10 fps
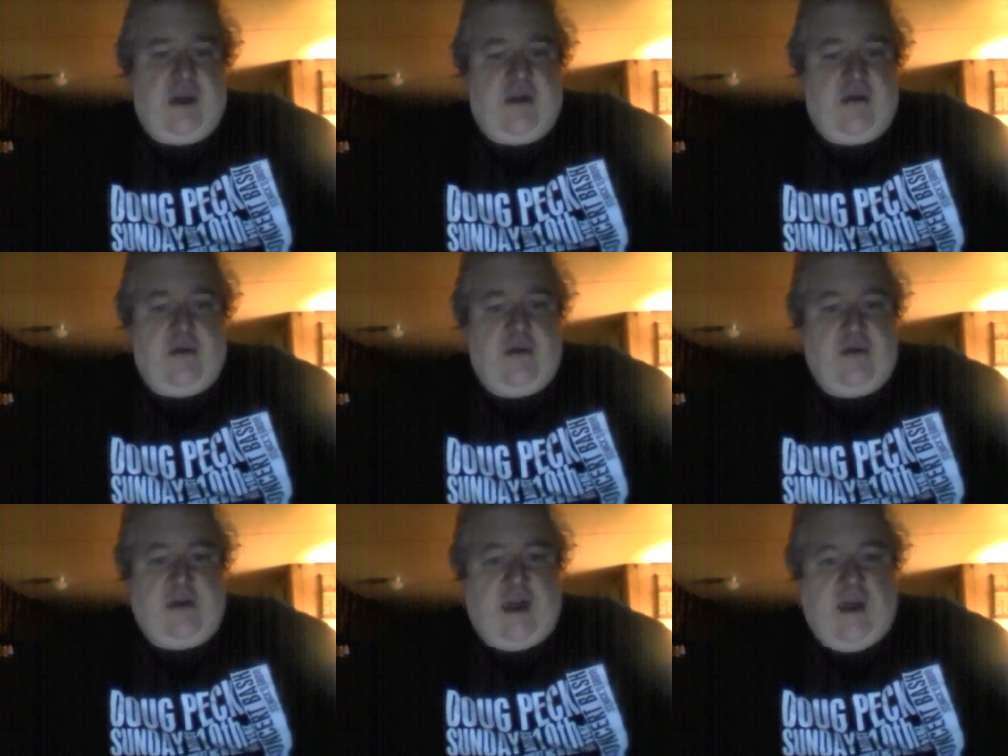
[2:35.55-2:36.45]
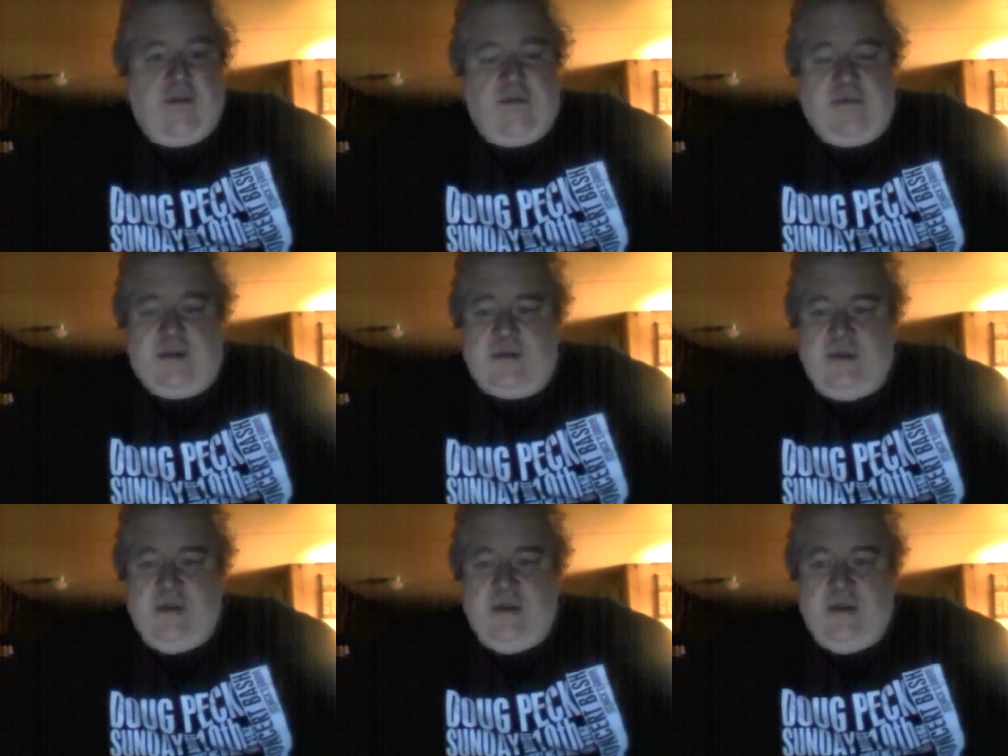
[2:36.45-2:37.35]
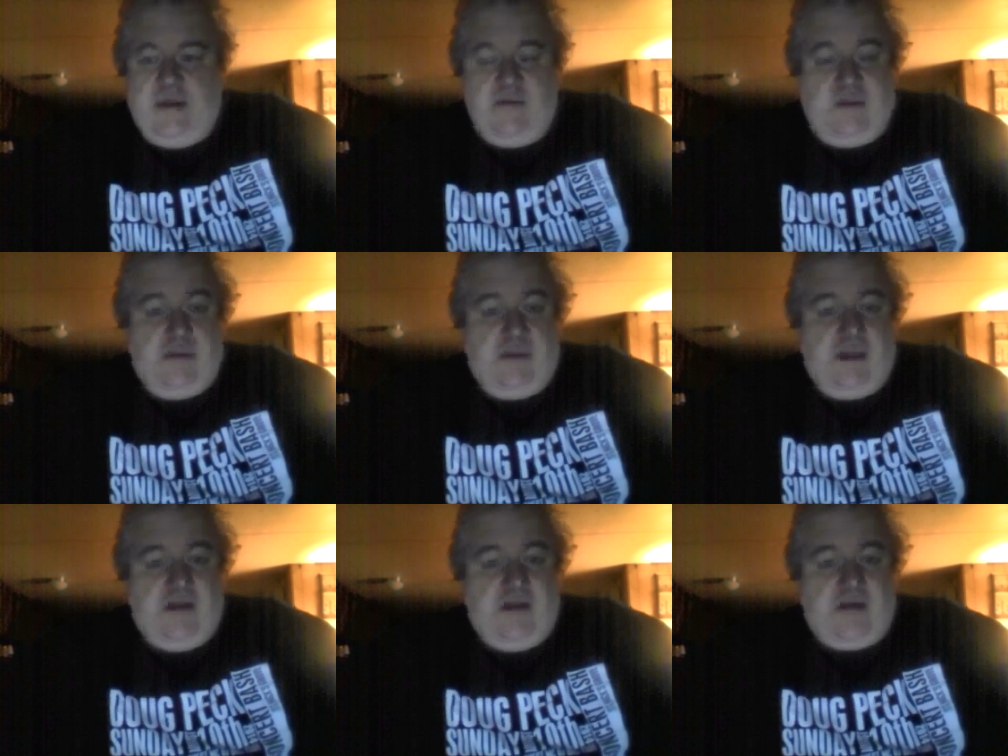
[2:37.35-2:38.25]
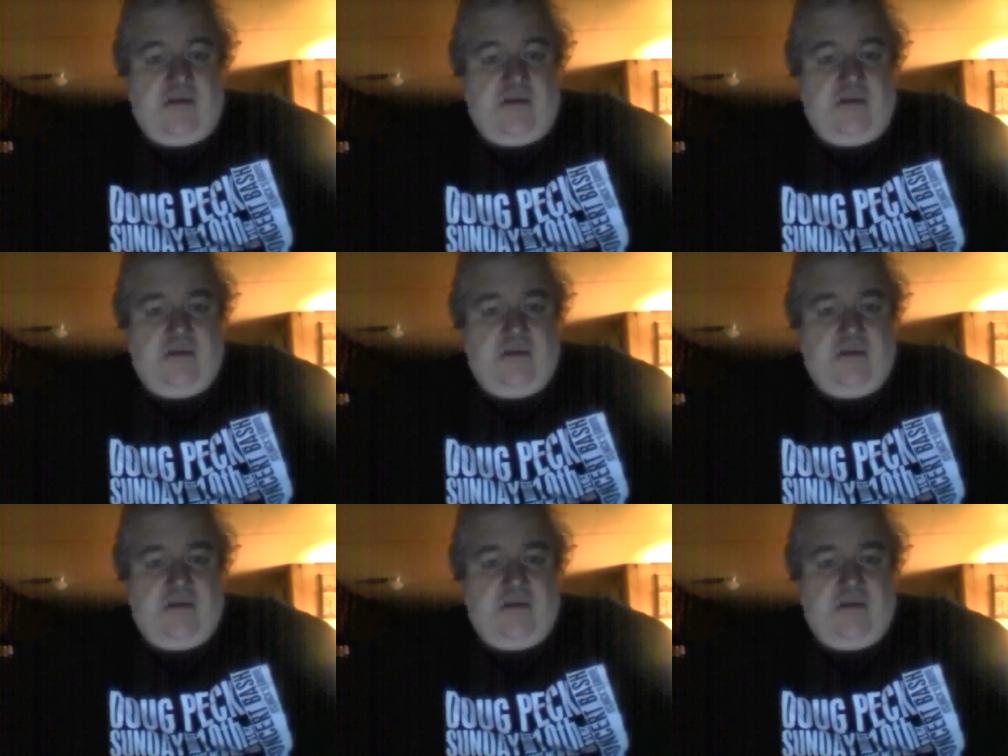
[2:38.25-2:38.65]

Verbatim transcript: I don't know what's going to happen, but it's been a bad year.